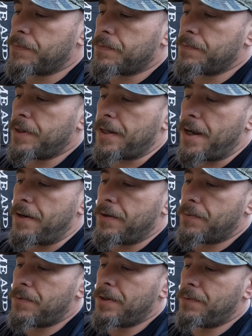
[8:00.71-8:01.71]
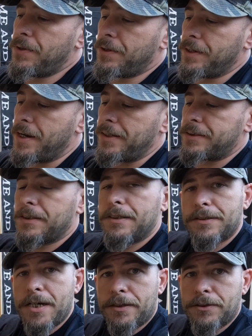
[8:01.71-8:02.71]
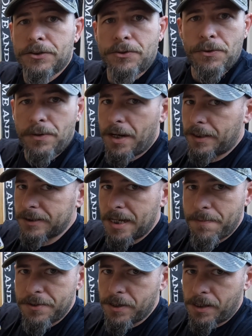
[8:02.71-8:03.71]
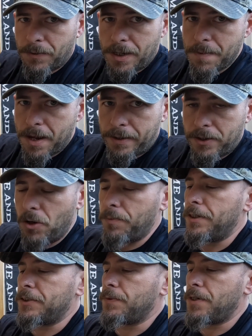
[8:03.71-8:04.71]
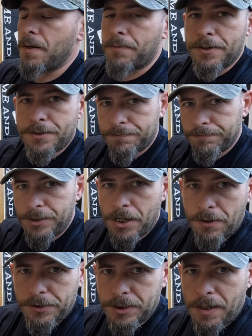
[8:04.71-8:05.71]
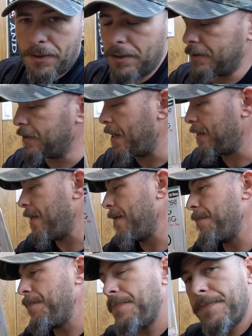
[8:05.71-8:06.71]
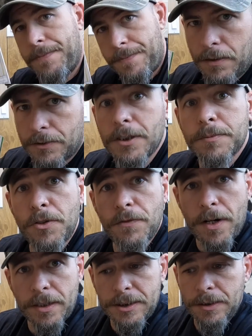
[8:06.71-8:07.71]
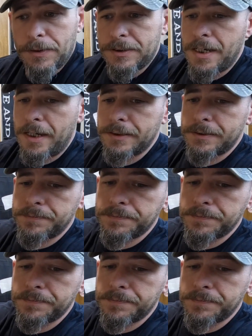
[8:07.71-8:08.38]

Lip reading: But again, real nice. It's got the screw lock, same as the other one. I'm not going to open this one up because you already saw what it looked like then. So let's move on and see what's next.